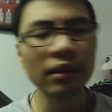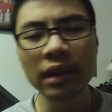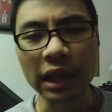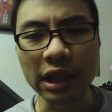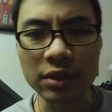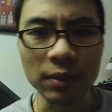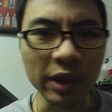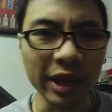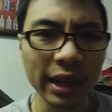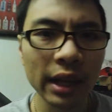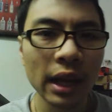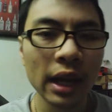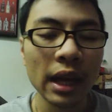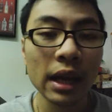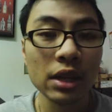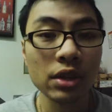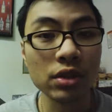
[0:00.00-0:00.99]
next week.
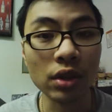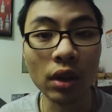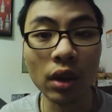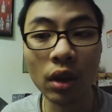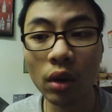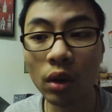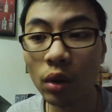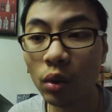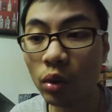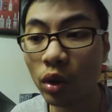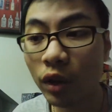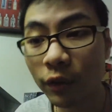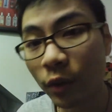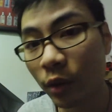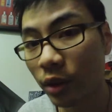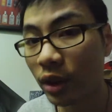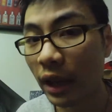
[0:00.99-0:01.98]
So
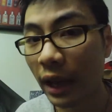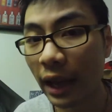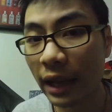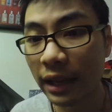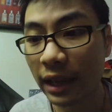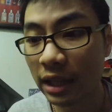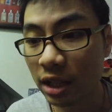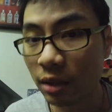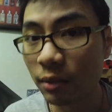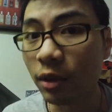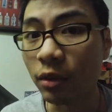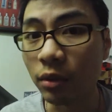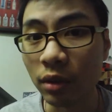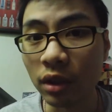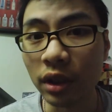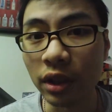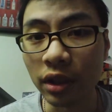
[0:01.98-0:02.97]
look forward to that. That's gonna be
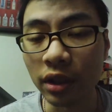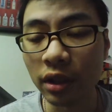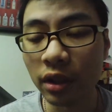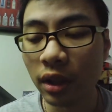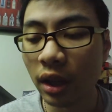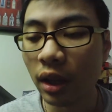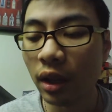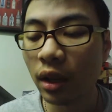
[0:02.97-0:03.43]
really good.